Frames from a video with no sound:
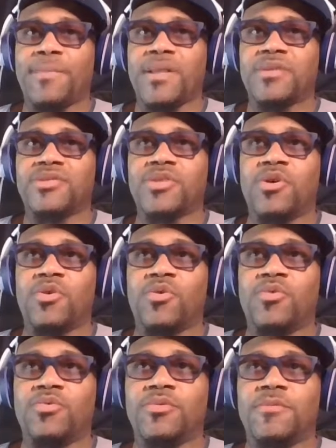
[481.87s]

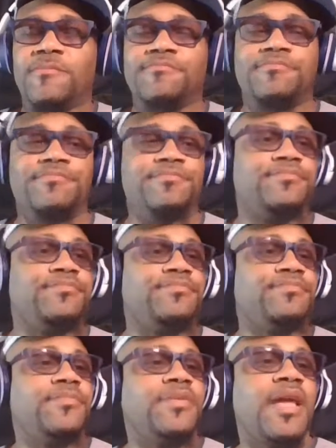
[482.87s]
so
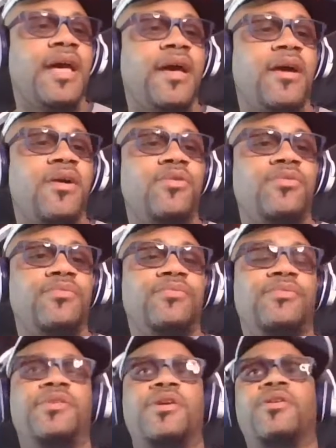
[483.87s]
now
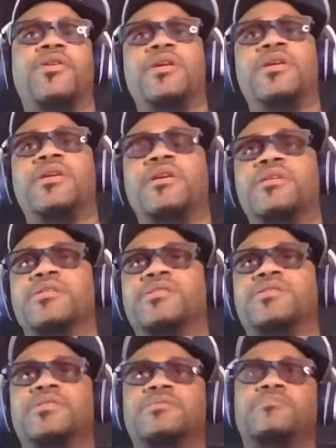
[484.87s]
there
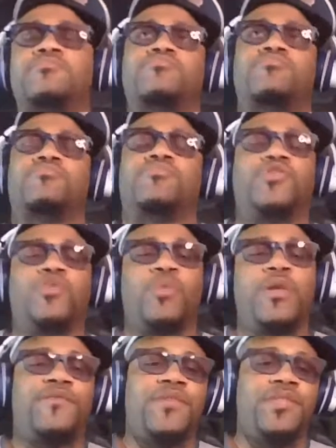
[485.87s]
is
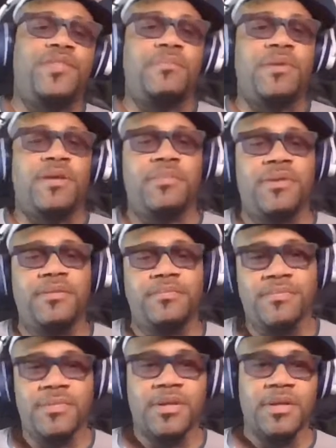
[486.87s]
25th Amendment
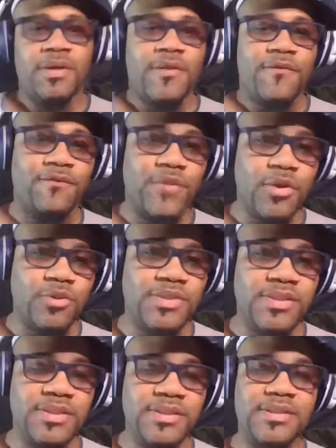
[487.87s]

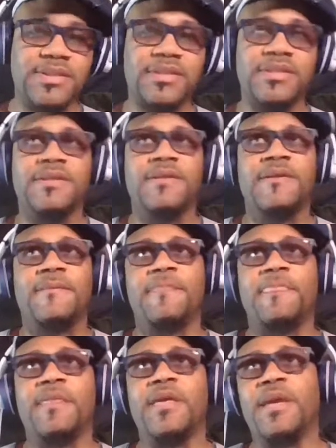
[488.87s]
versus
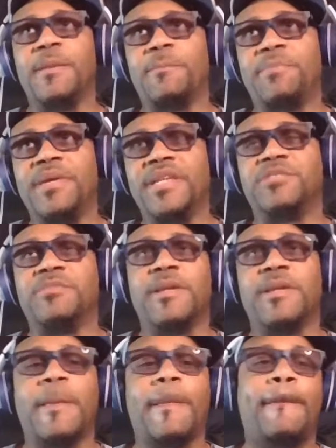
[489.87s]
impeachment.
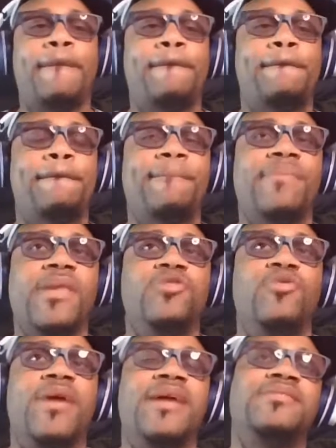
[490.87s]

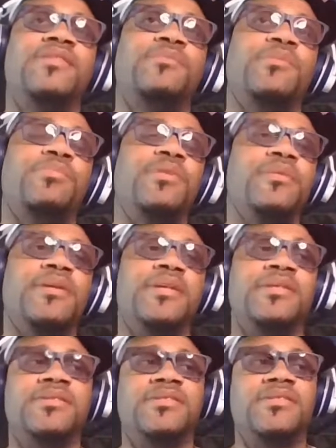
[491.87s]
You got some
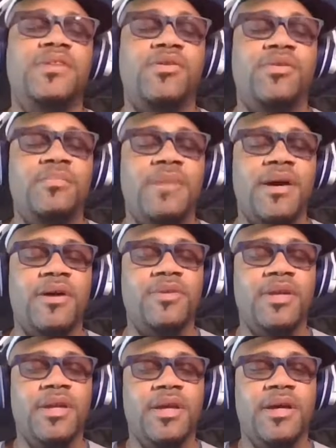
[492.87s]
Republicans that's talking
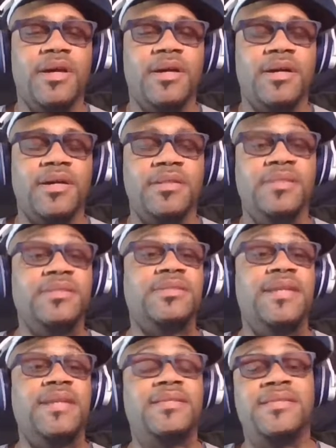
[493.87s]
about this is
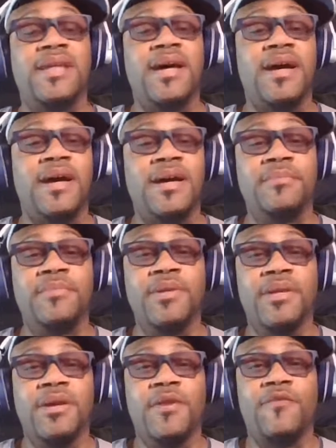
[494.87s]
not the time
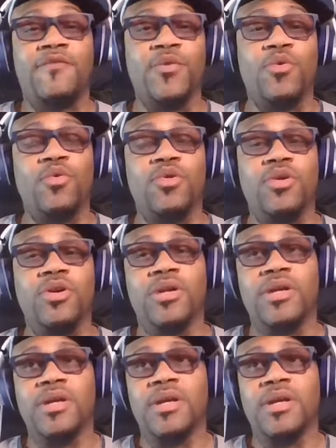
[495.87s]
for